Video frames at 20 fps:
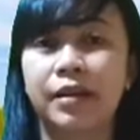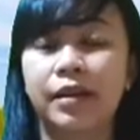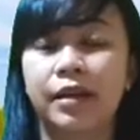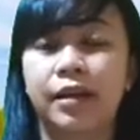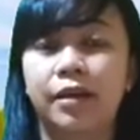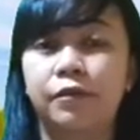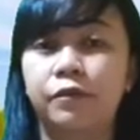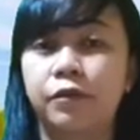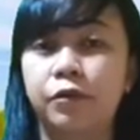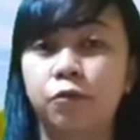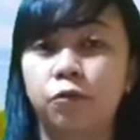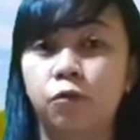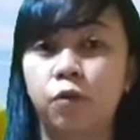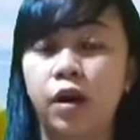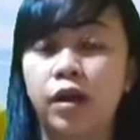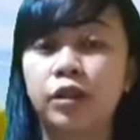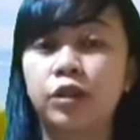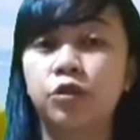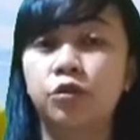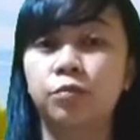If you
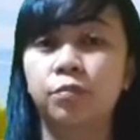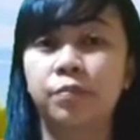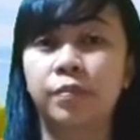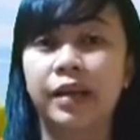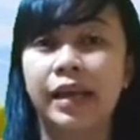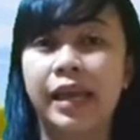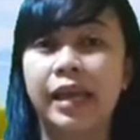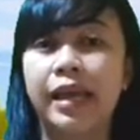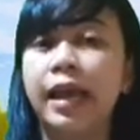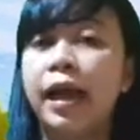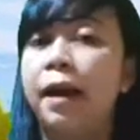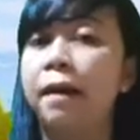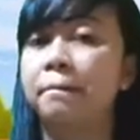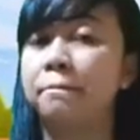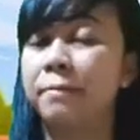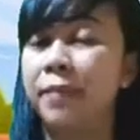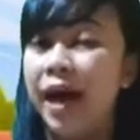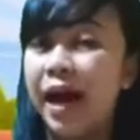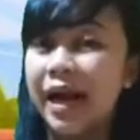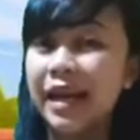want to play
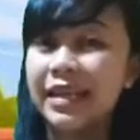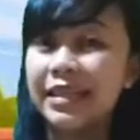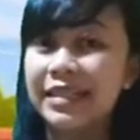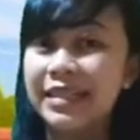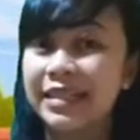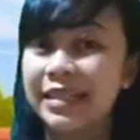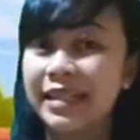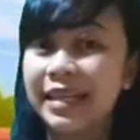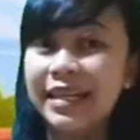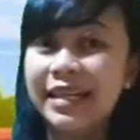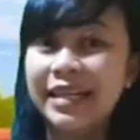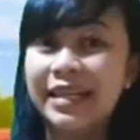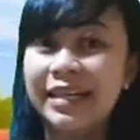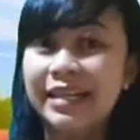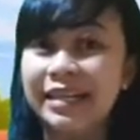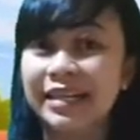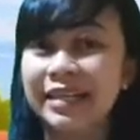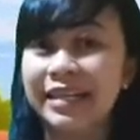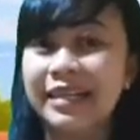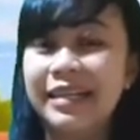
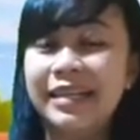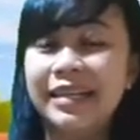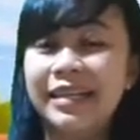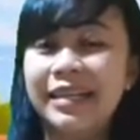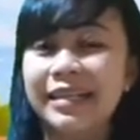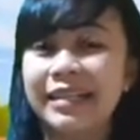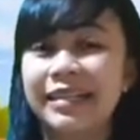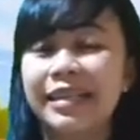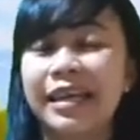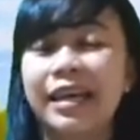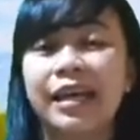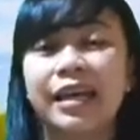bicycle,